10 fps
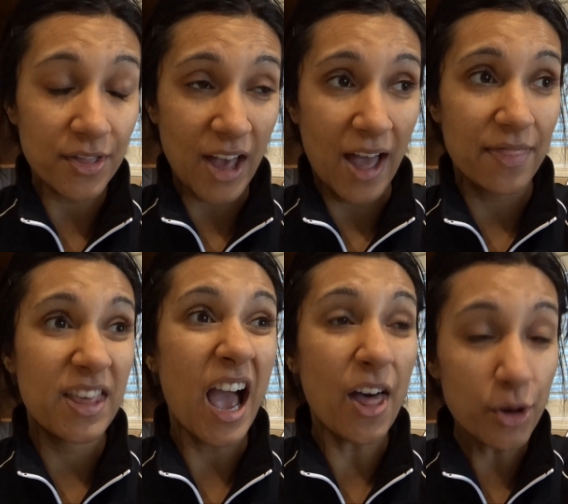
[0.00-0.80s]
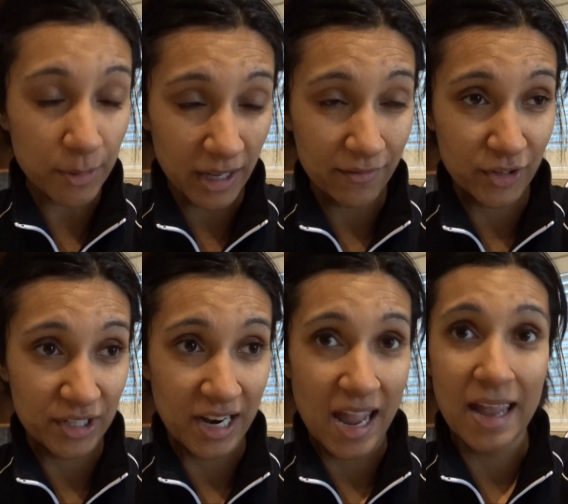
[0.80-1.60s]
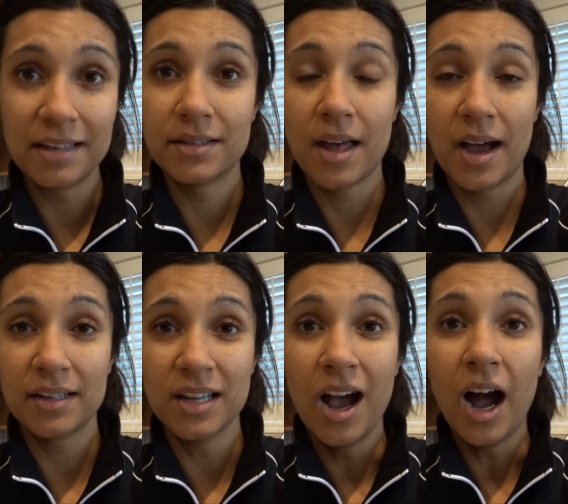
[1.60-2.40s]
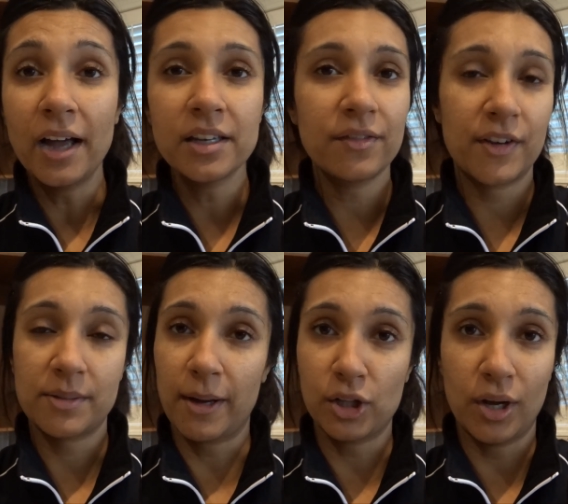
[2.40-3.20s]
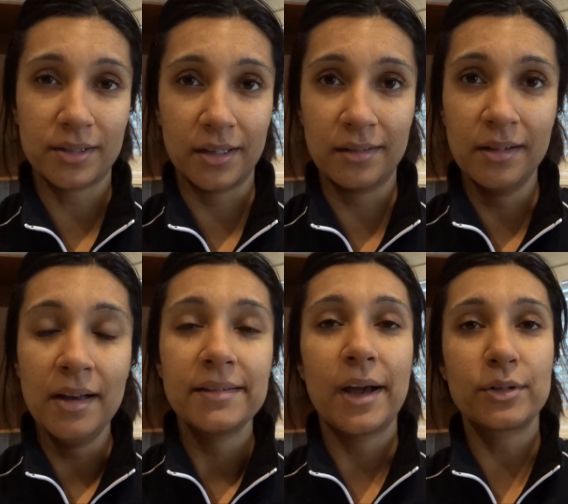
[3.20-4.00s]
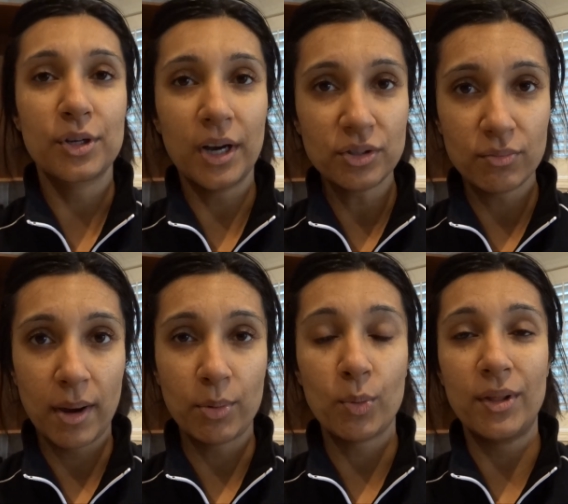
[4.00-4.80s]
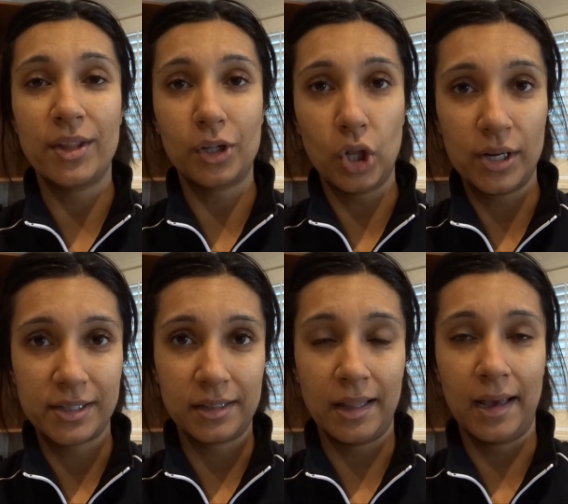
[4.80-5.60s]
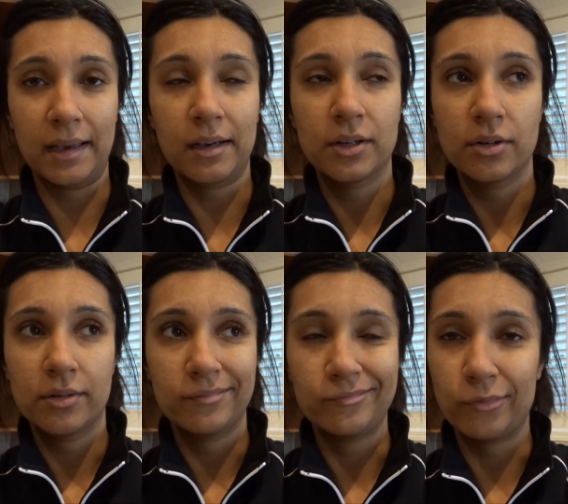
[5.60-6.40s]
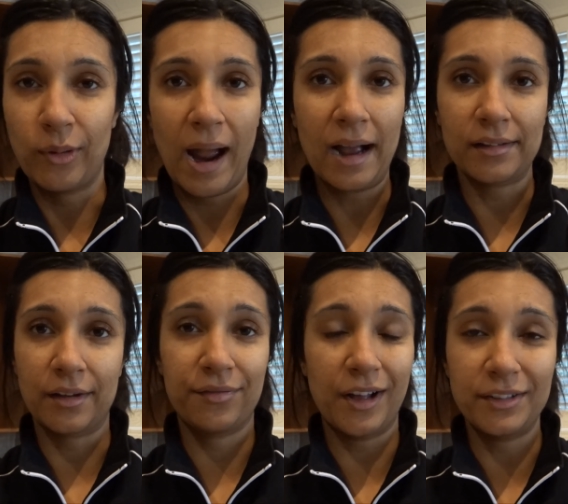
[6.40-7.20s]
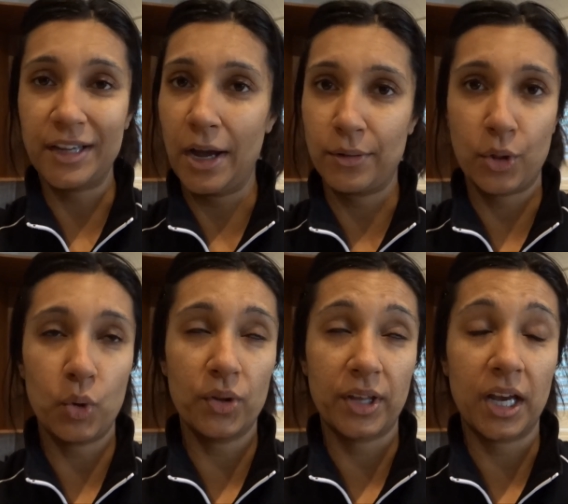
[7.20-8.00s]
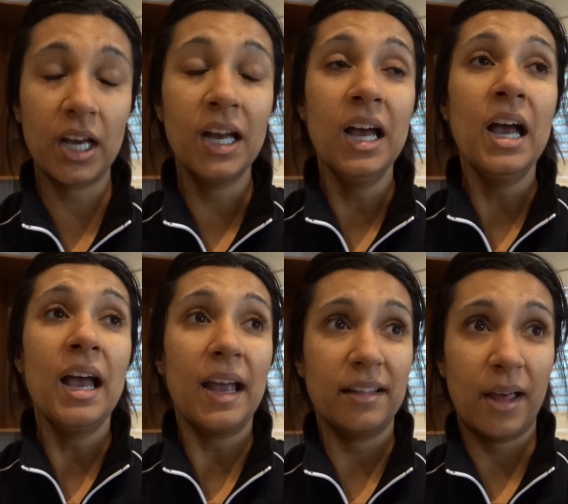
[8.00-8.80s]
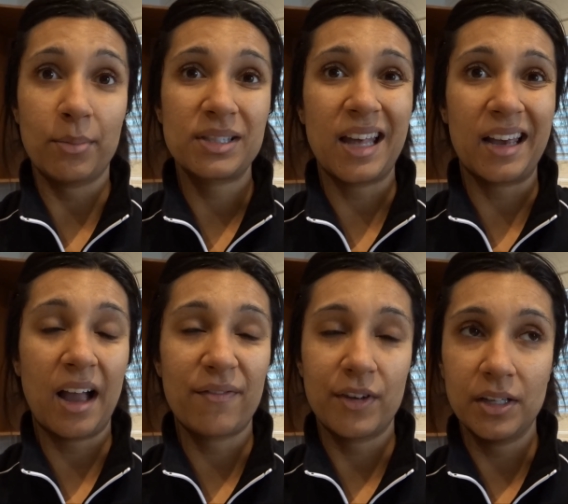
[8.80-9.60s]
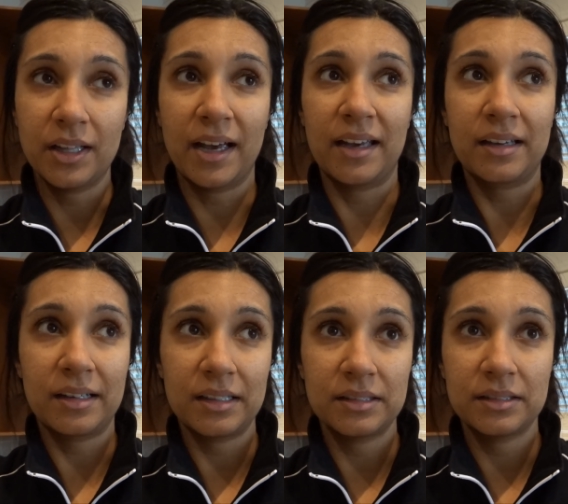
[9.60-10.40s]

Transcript: than that, the other plan for today is that I need to fix my closet. Now, do you guys remember when the closet like rack like fell down and the whole thing? That was like, I feel like